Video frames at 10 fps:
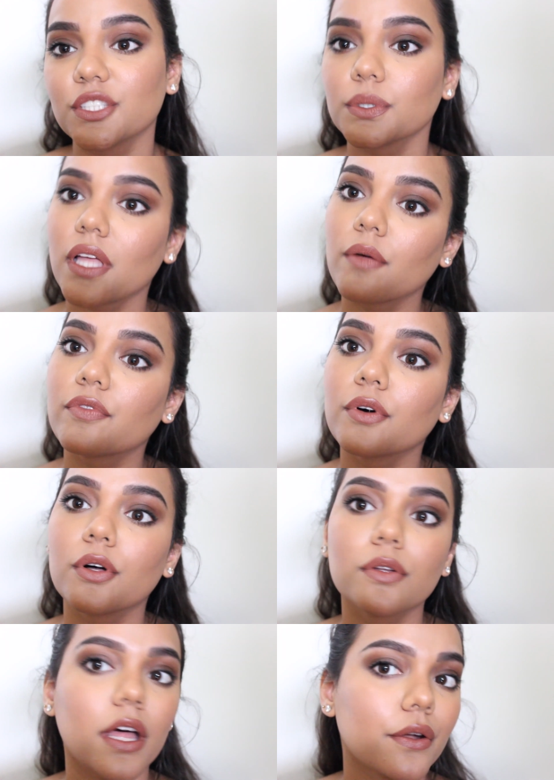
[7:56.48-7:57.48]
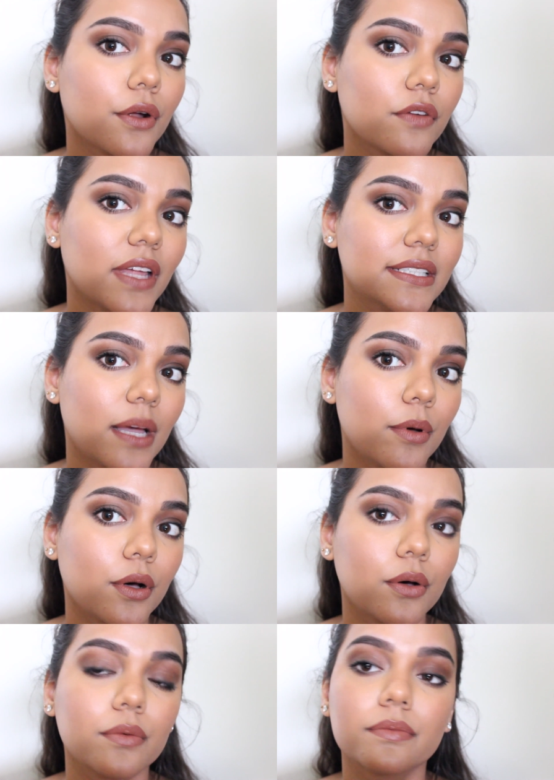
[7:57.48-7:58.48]
this was helpful. I don't know if that
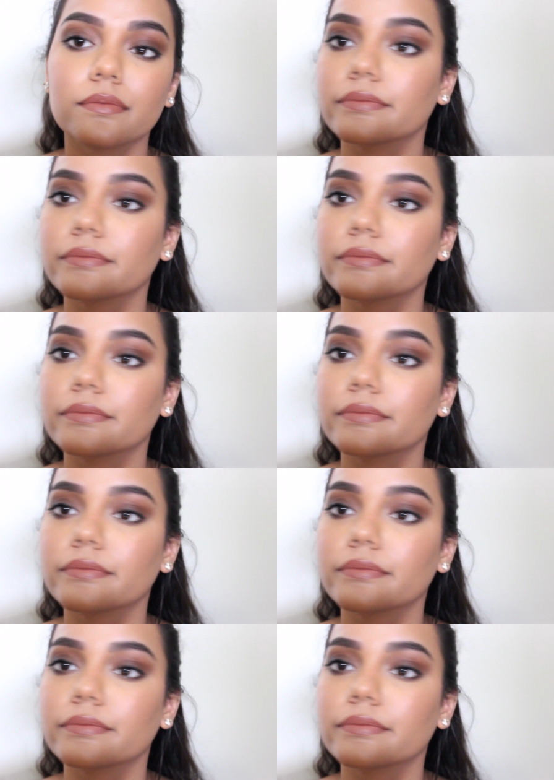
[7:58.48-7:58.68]
demo